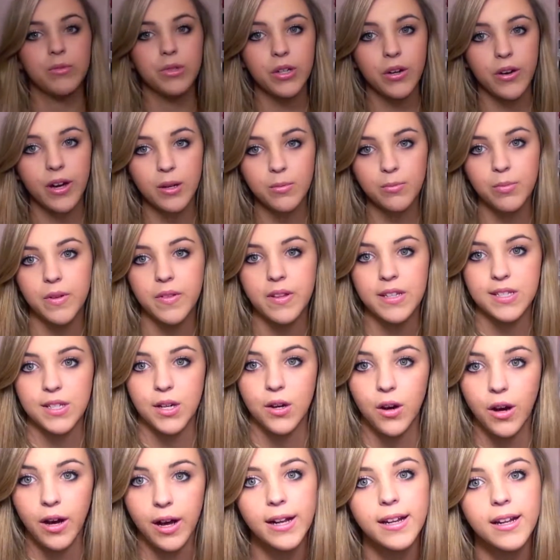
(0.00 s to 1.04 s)
I'm gonna go ahead and put this
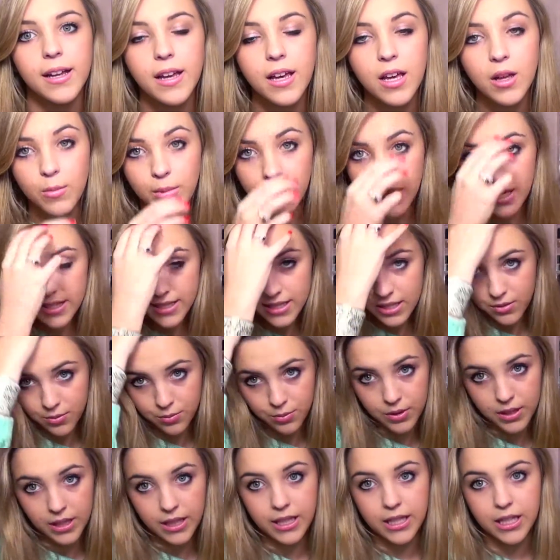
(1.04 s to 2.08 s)
on because it's
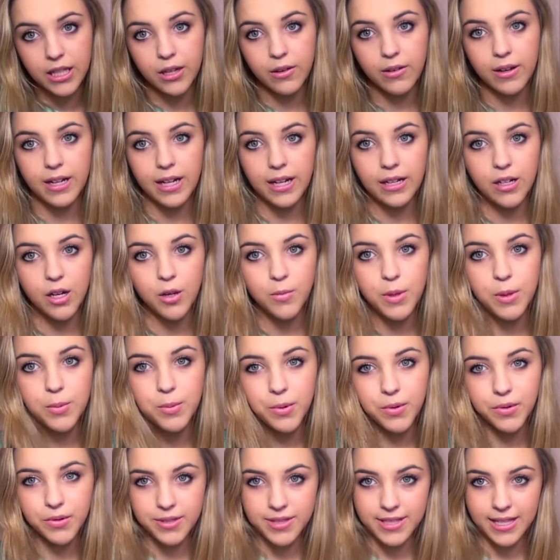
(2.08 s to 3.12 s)
really cute, and I know
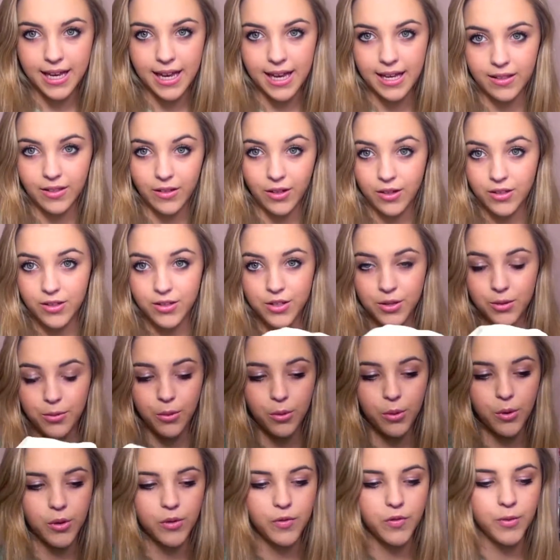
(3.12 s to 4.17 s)
people will say it looks too
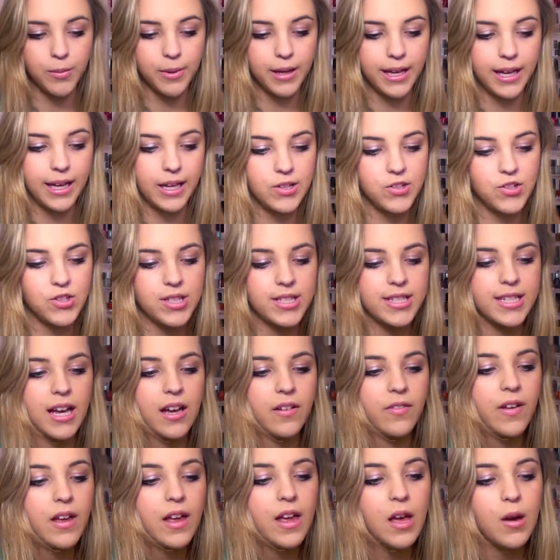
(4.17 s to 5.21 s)
old for my age and
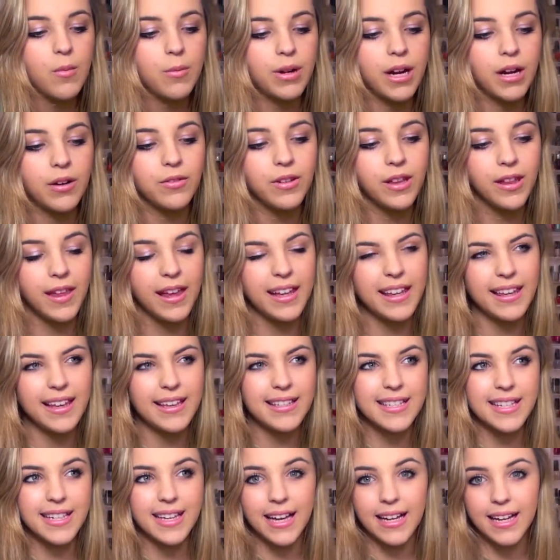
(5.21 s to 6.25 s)
stuff, but I really like it
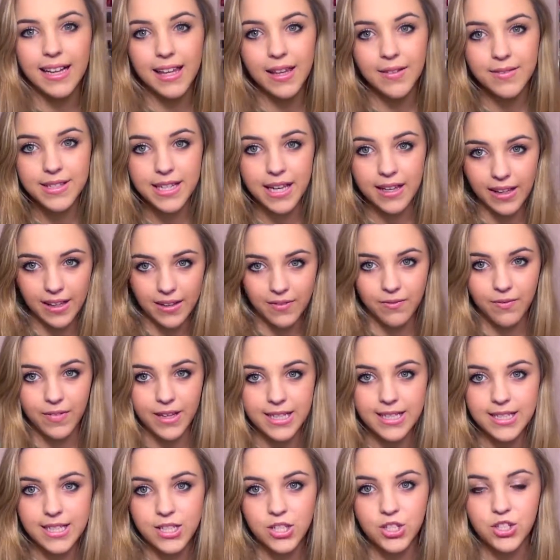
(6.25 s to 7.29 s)
because it kind of gives that like
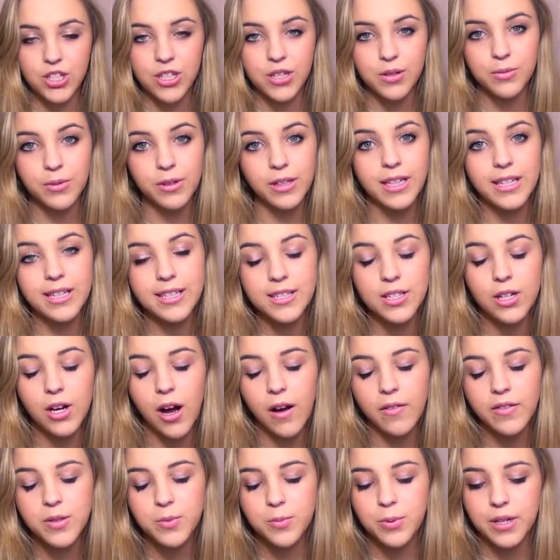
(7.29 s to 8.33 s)
vintagey, really
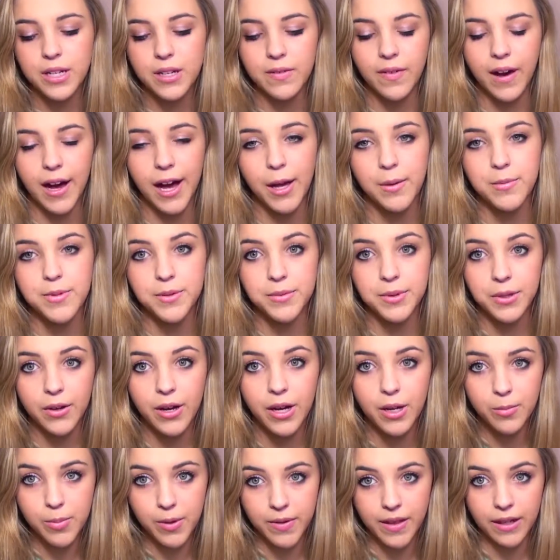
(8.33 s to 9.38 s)
soft, pretty vibe. So I'm gonna go
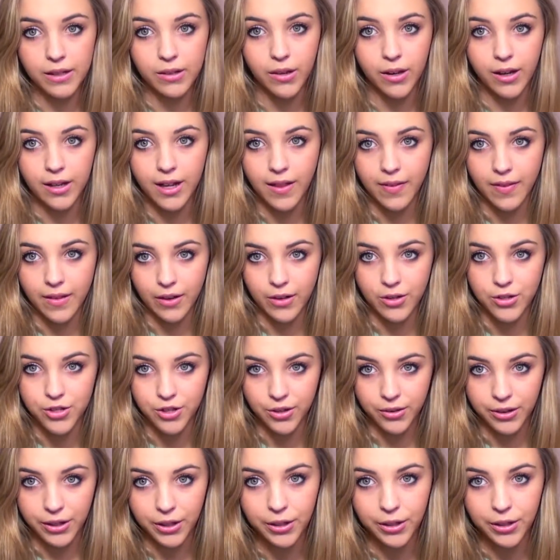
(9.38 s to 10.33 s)
ahead and put that on, and then I'll show